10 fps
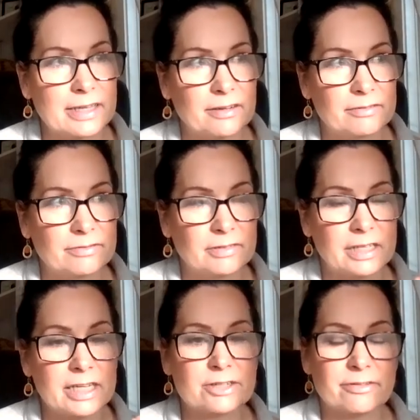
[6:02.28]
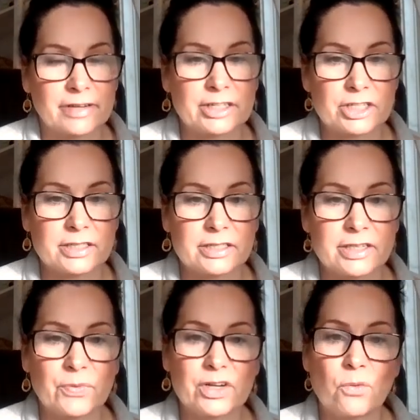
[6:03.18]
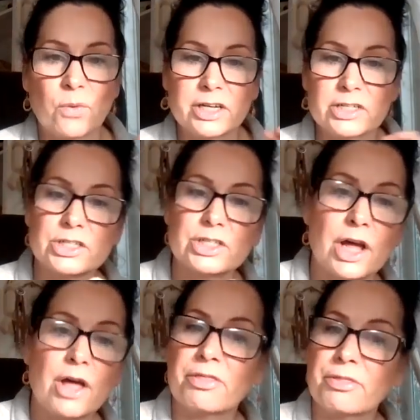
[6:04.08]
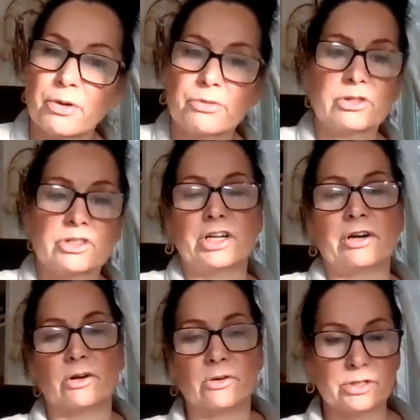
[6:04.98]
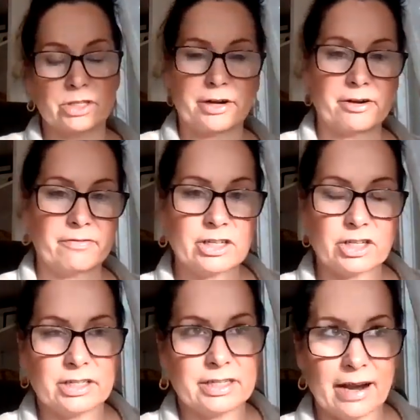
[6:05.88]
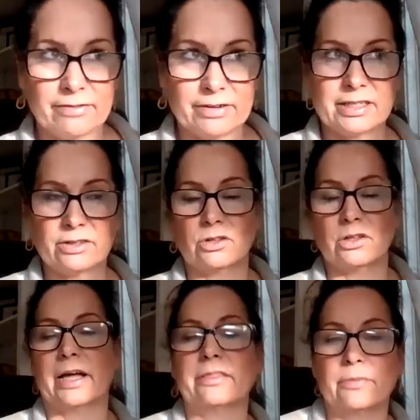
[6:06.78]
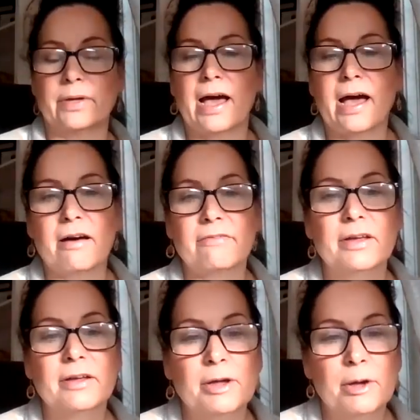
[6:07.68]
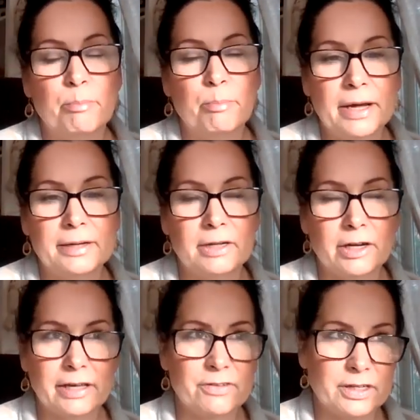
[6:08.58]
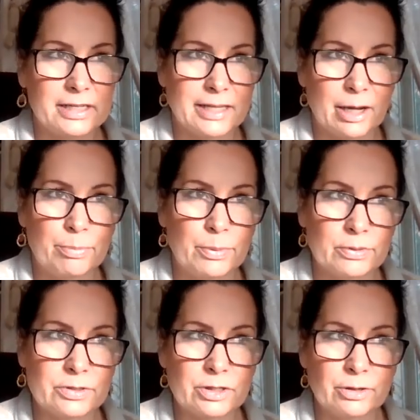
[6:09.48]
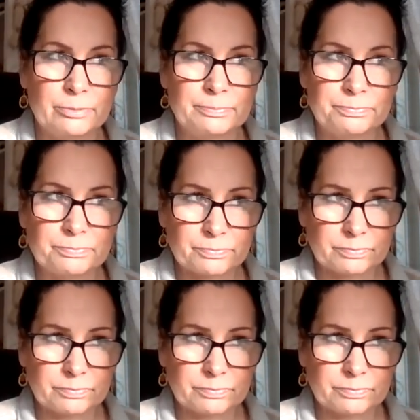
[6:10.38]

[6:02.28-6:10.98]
set of interventions. And we don't want to just throw those generic goals and interventions at every single client that we have. But I'll give you an example. So